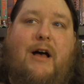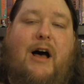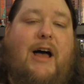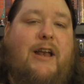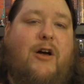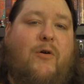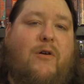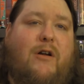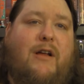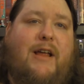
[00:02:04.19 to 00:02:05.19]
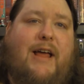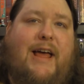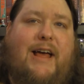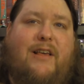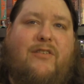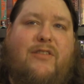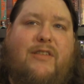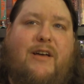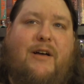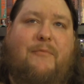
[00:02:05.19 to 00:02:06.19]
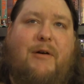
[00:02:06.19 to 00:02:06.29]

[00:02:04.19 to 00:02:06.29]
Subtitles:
I know her as the,